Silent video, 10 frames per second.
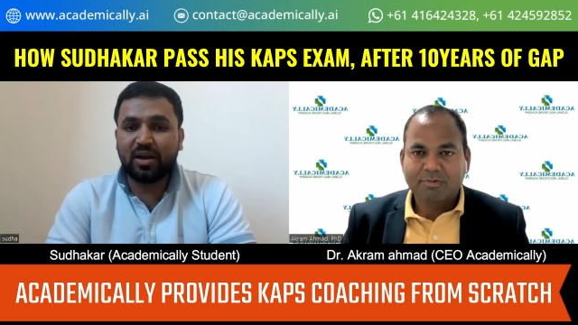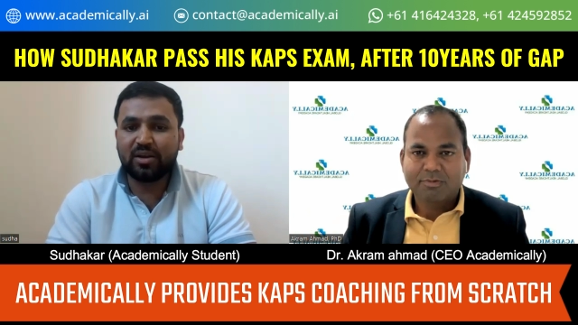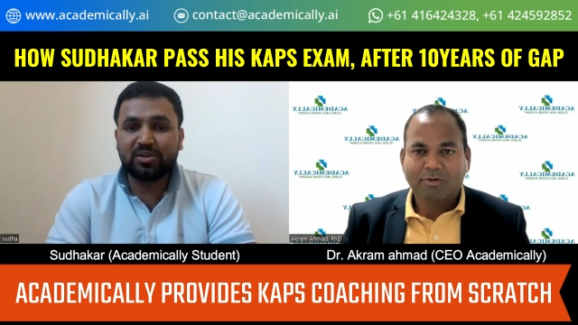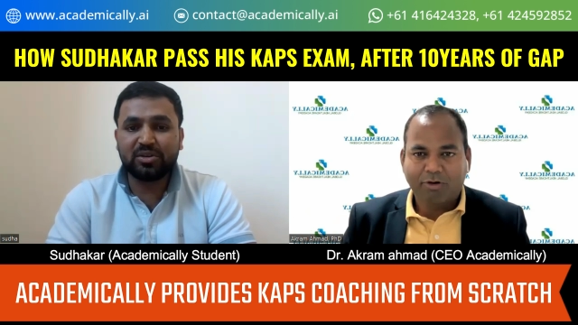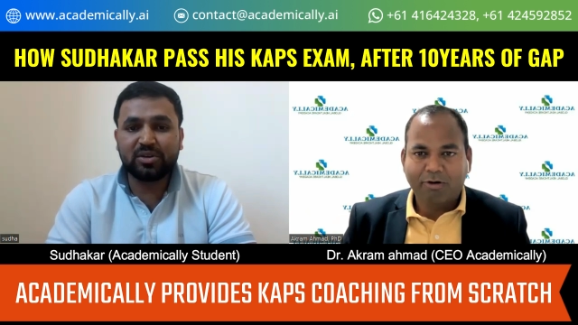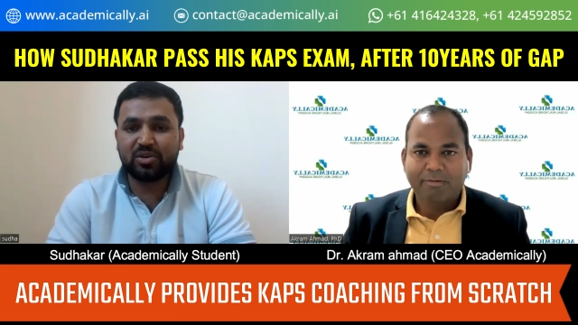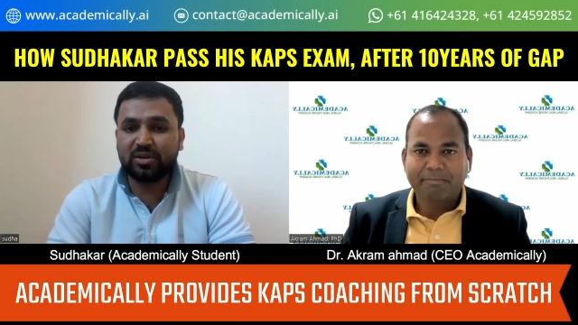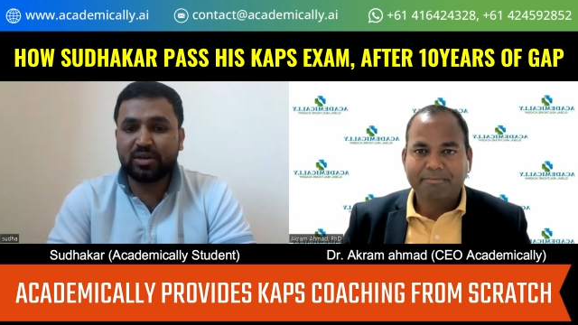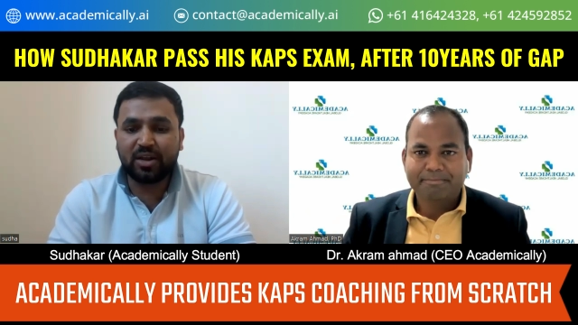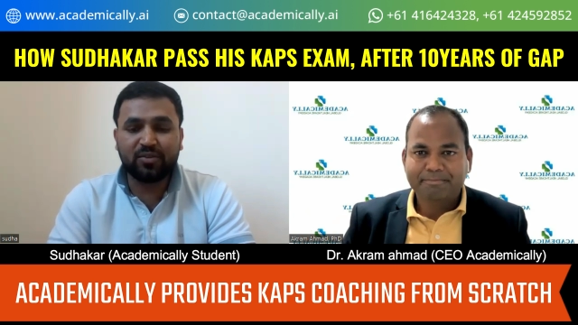Speaker 1: And
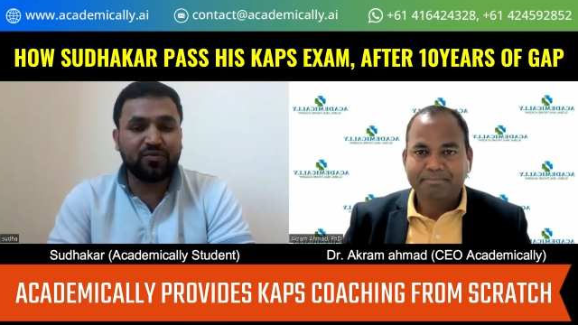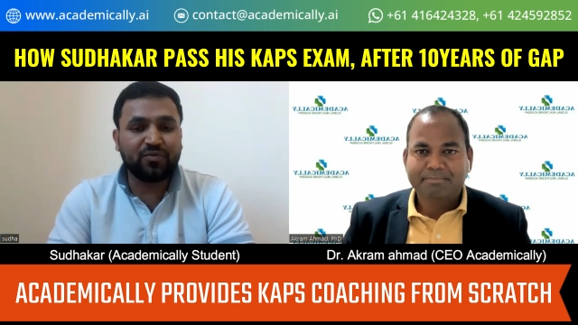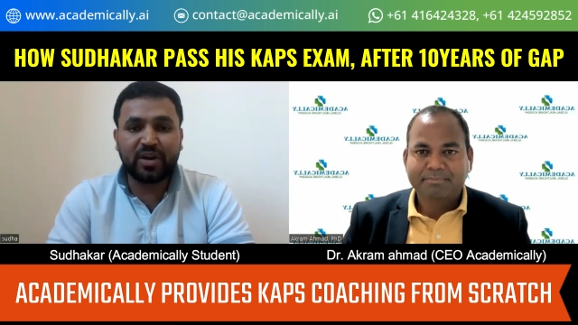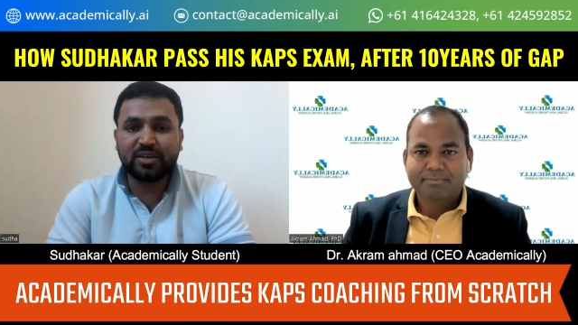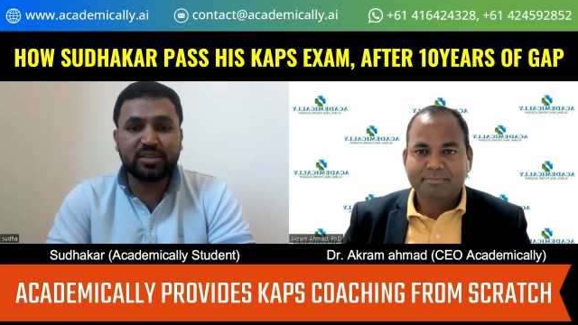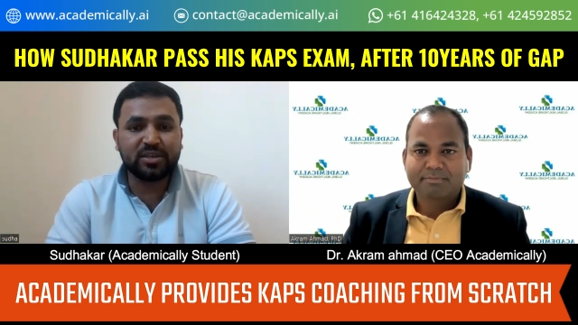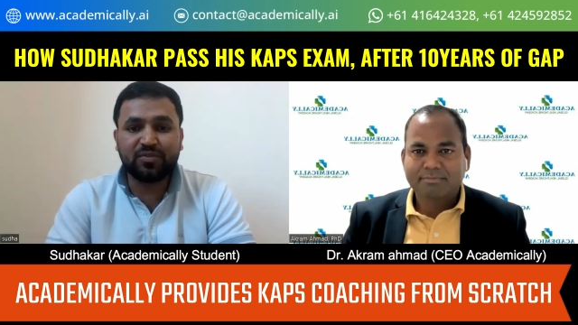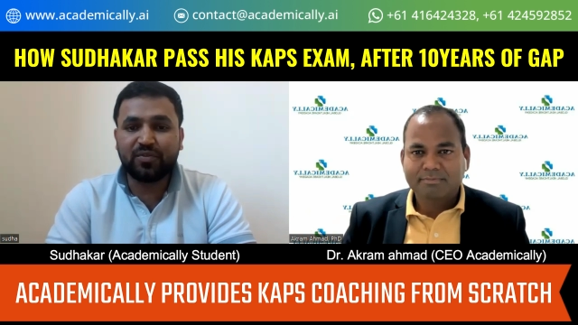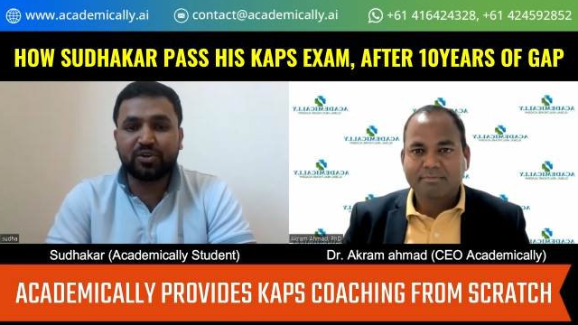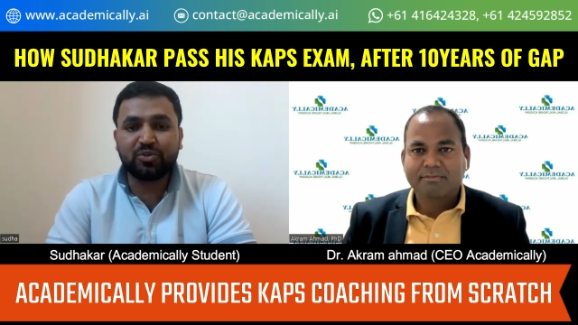none of the friends
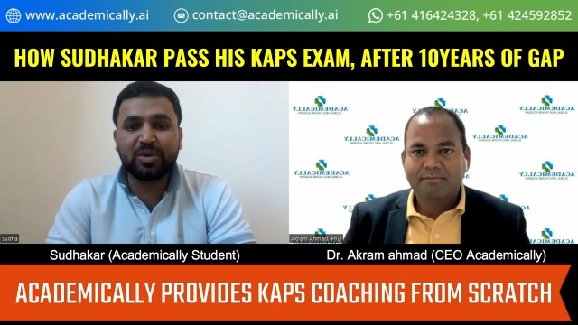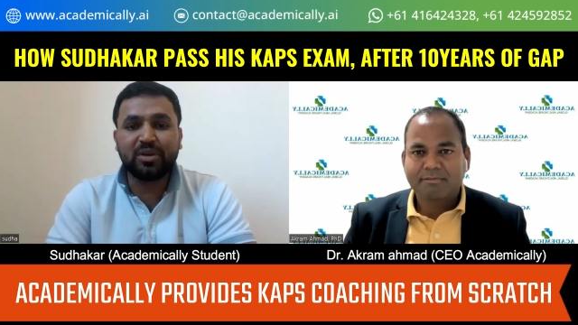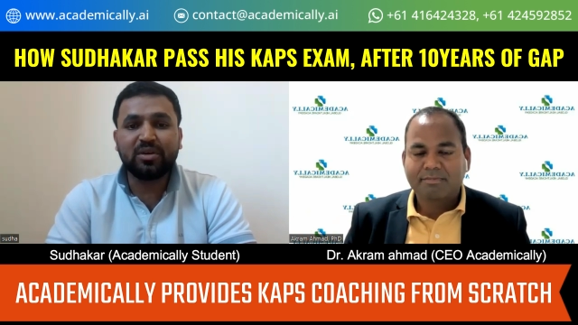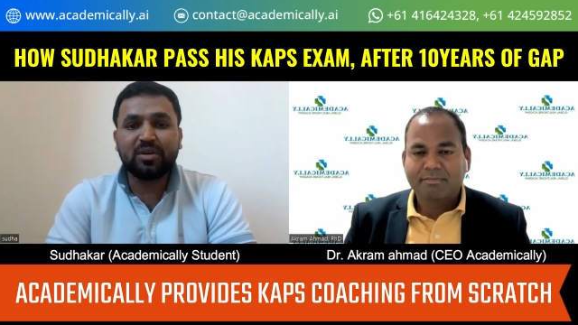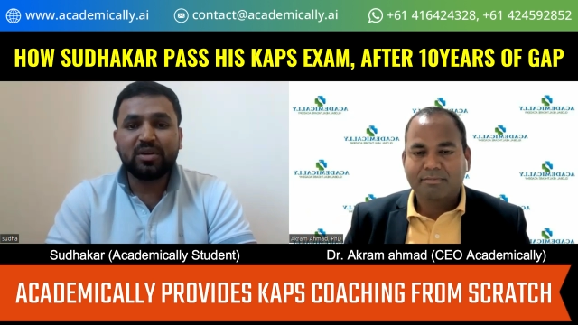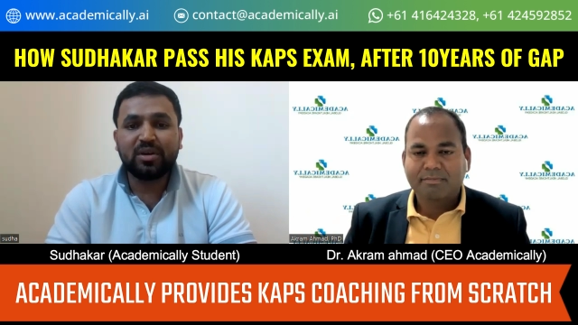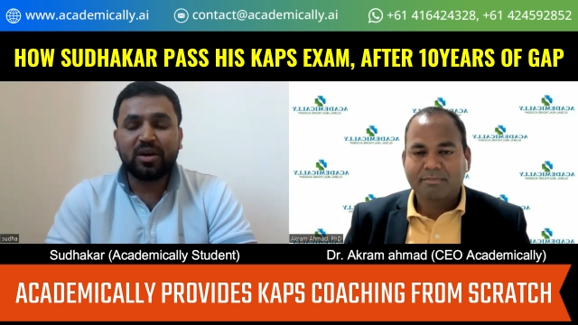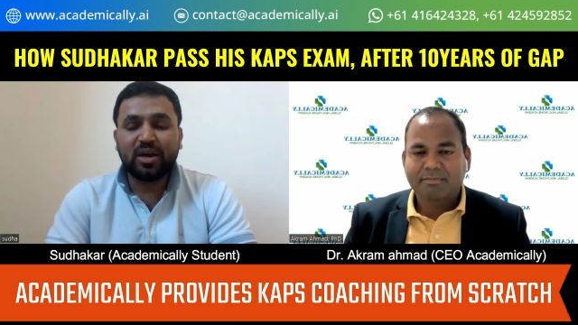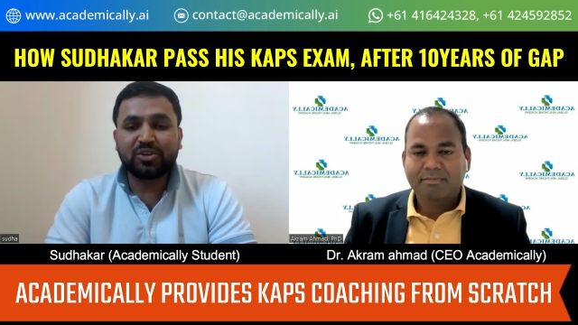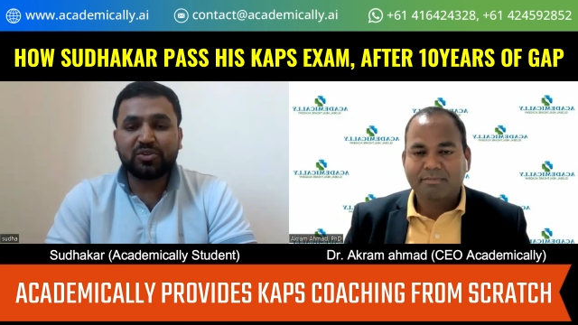referred to me.
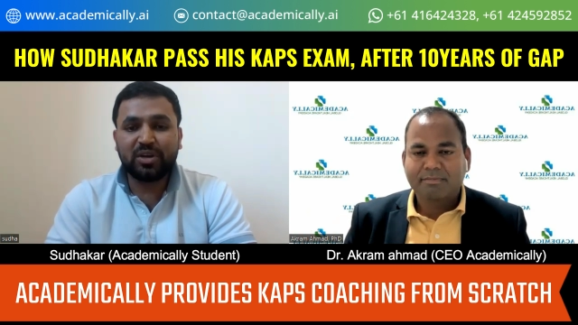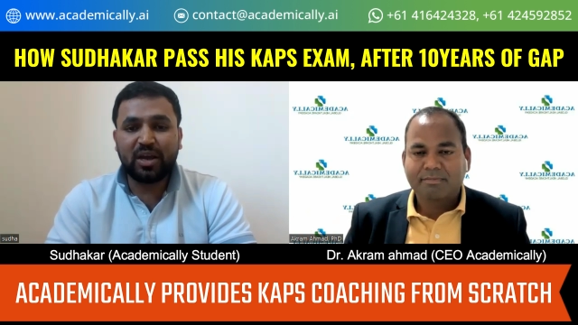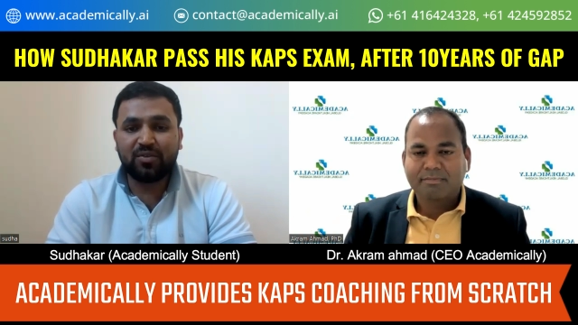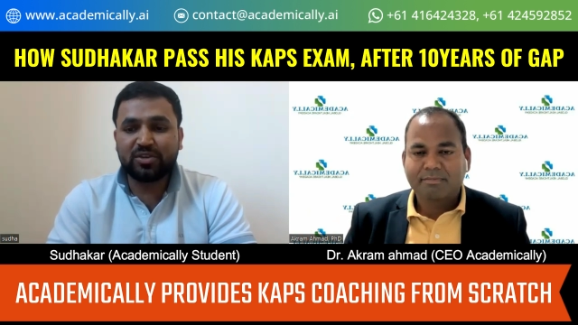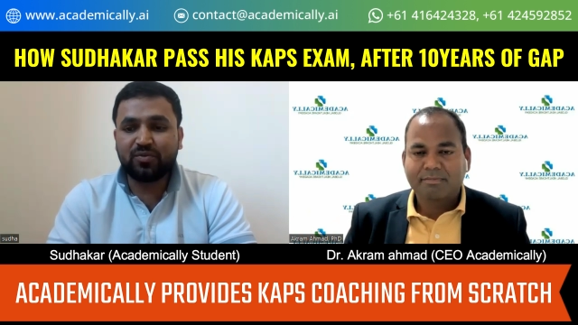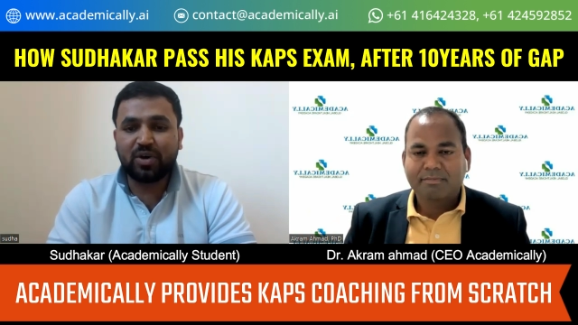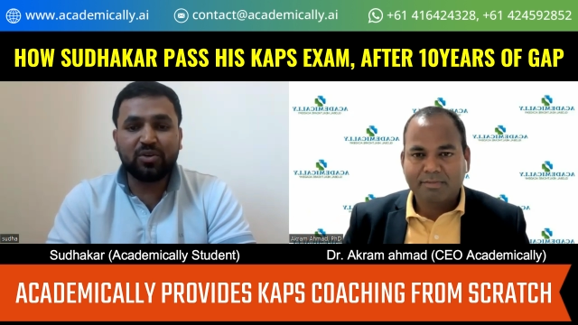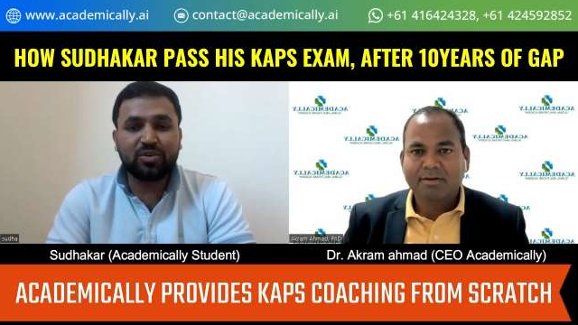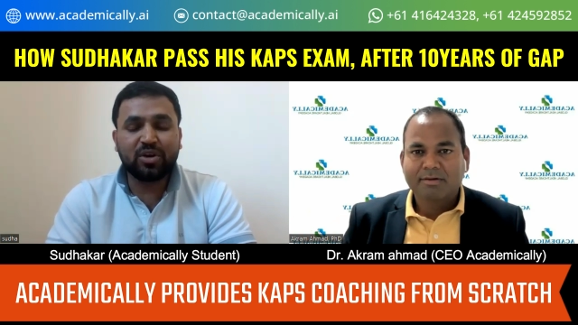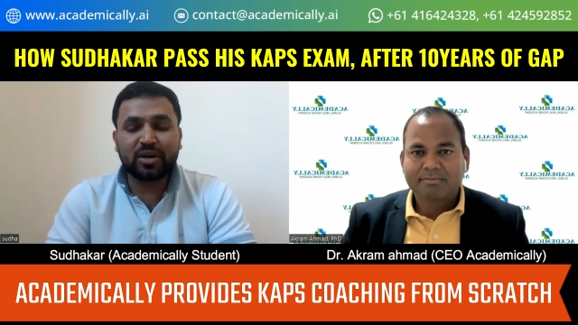Actually, I was followed